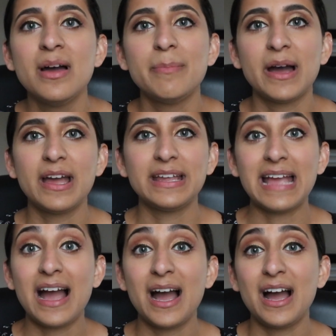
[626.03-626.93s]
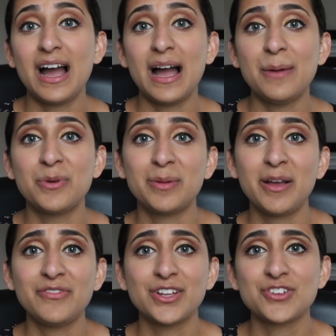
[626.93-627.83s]
but yeah, one of
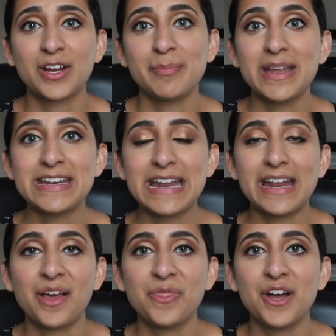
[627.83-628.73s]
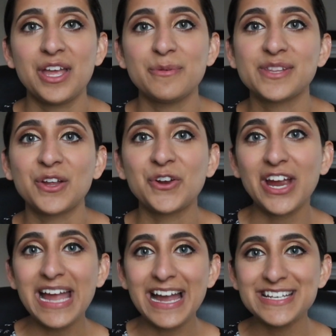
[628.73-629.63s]
my friends recommended it and I thought it was a
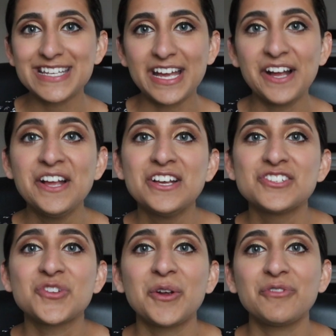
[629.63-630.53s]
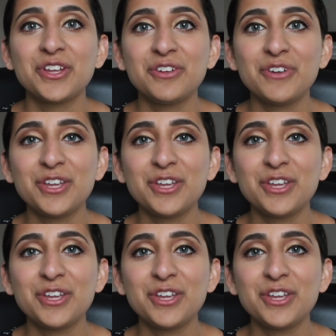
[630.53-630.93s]
great idea. So I really